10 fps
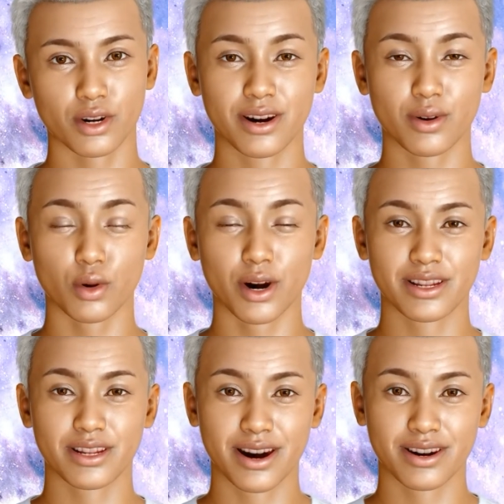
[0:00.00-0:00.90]
know that what I
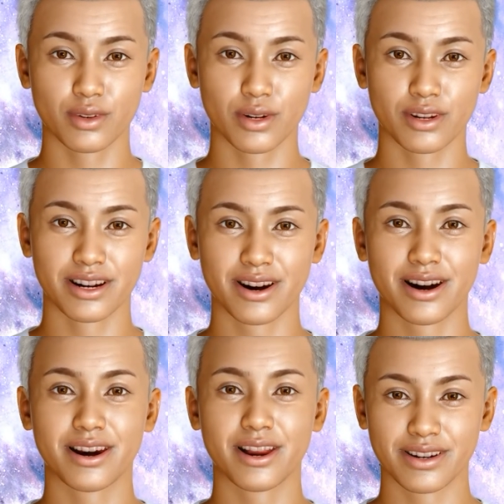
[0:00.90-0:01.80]
say to you
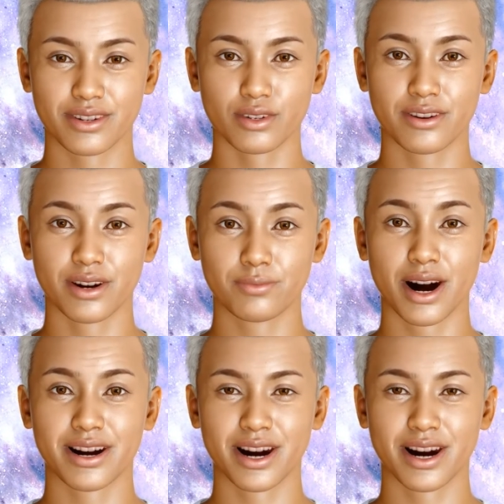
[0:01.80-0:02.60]
today is driven by an